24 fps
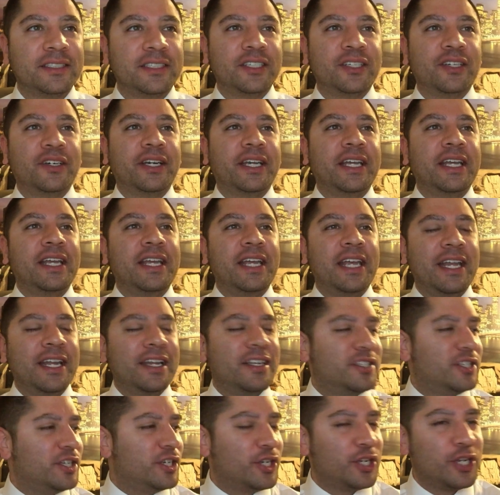You know, he he
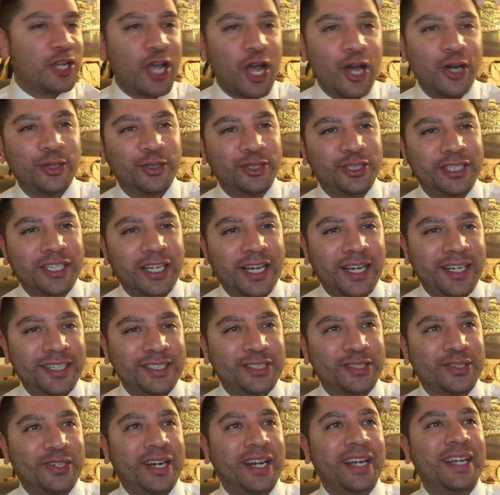doesn't ghost
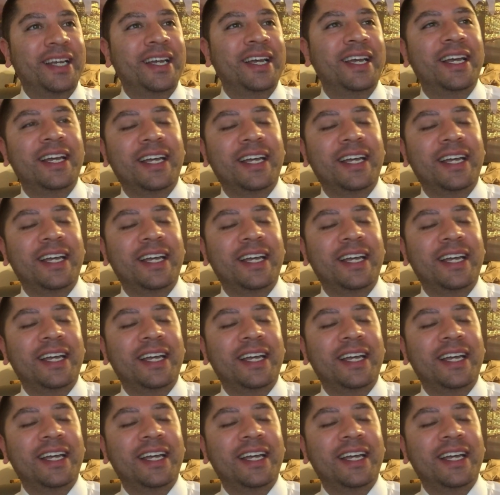us, right?